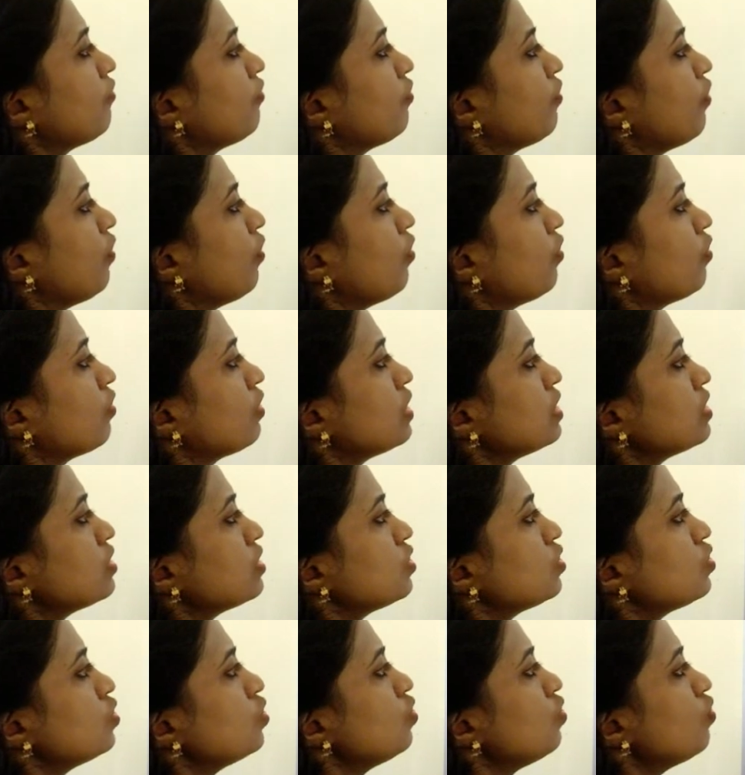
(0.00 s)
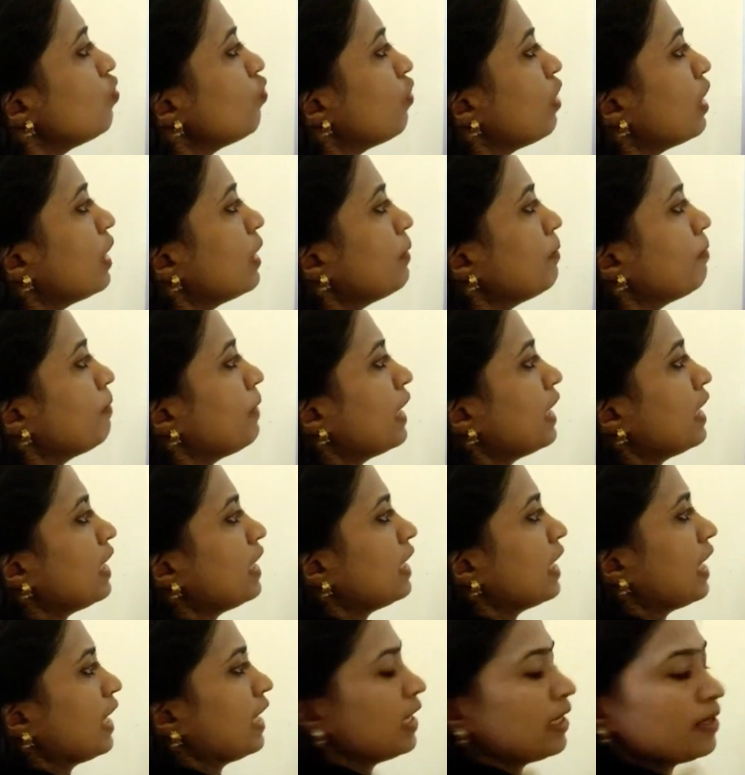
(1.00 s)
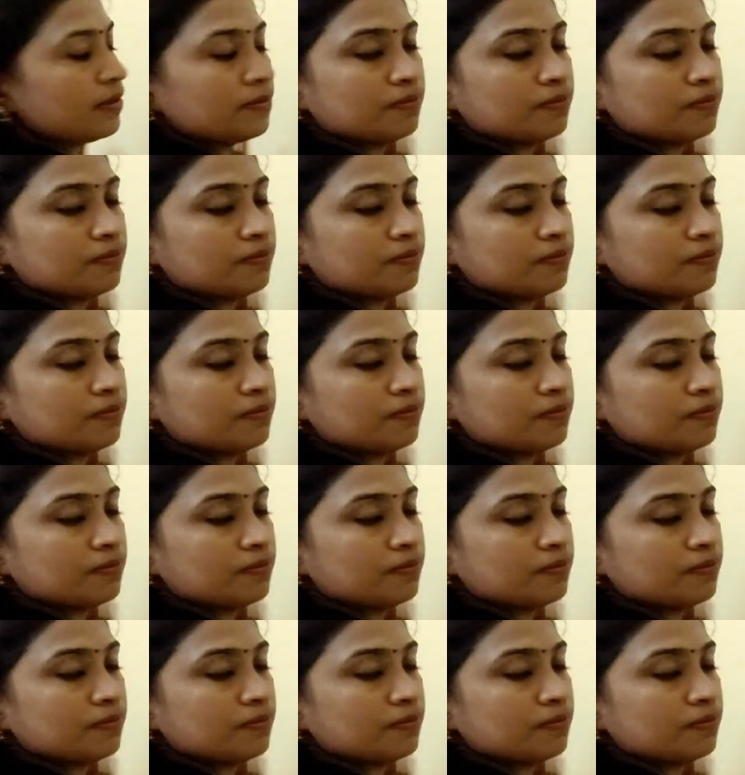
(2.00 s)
4 is to 1 by 9.